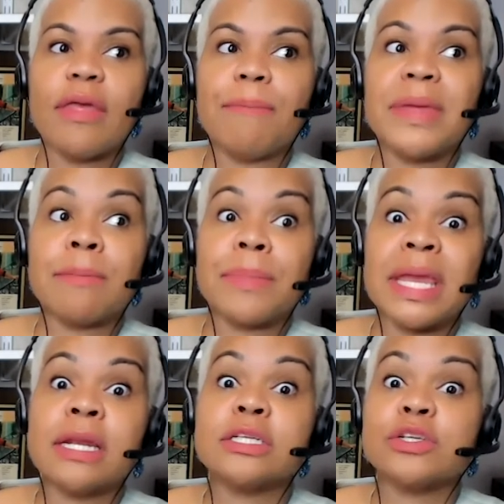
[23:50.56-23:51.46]
Be,
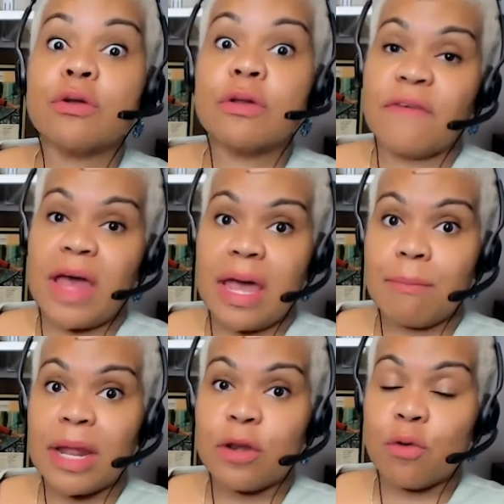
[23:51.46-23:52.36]
being a certified
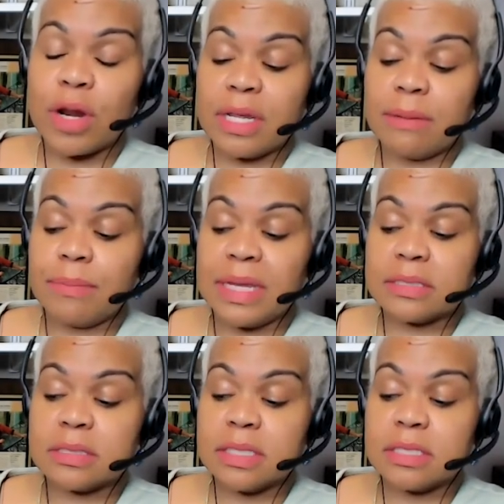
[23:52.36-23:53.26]
minority
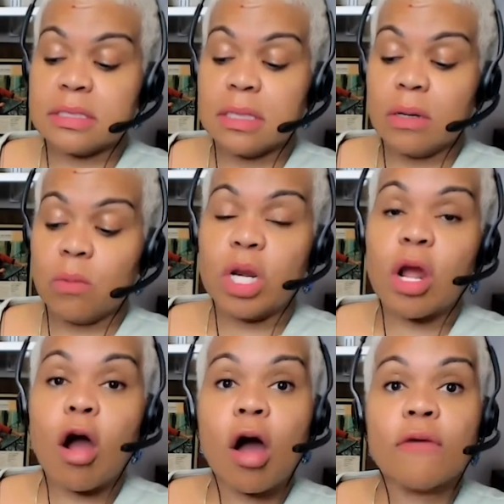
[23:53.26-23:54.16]
business would
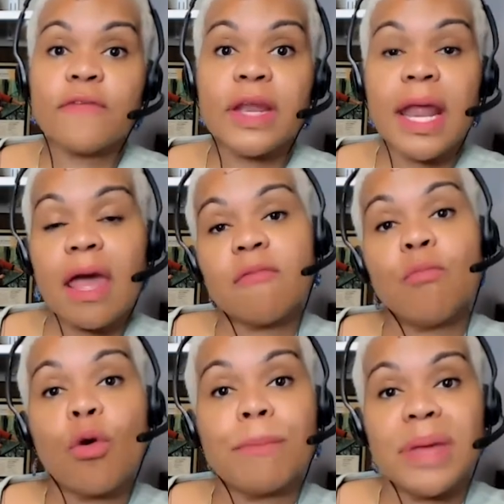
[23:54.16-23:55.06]
often have
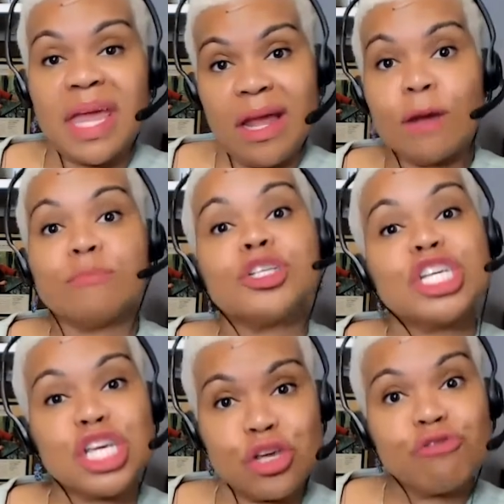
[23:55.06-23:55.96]
more men come to
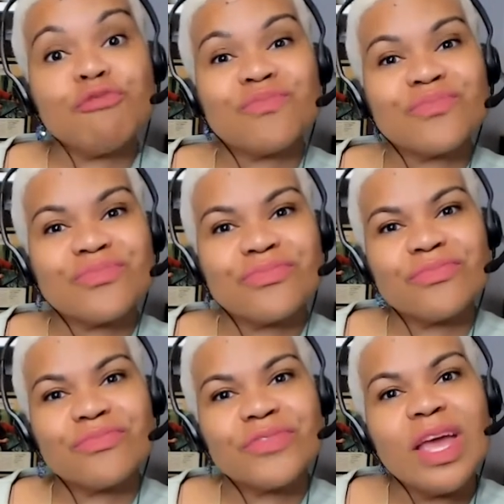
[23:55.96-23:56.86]
you
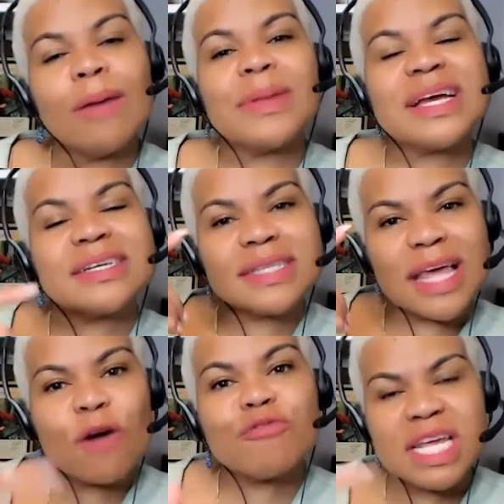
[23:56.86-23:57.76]
because they'll mm.